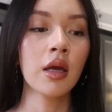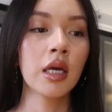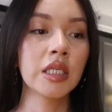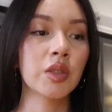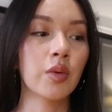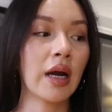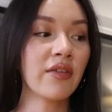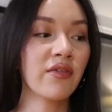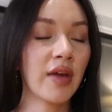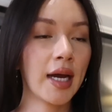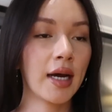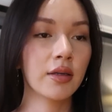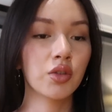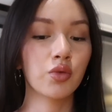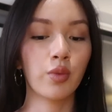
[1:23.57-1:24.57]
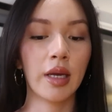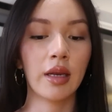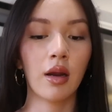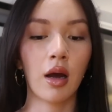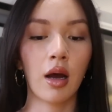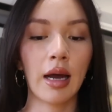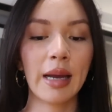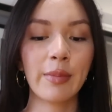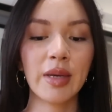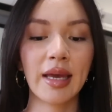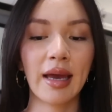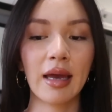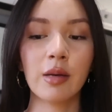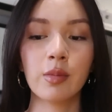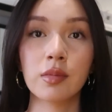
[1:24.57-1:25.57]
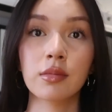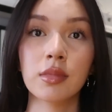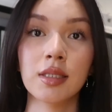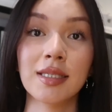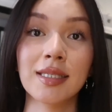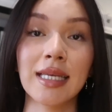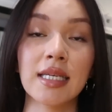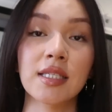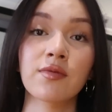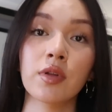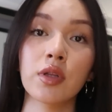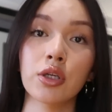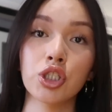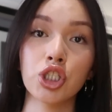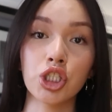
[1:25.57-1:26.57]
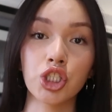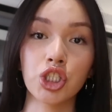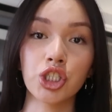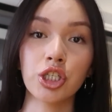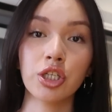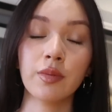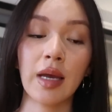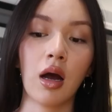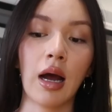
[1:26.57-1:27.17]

So I found when I became successful on YouTube,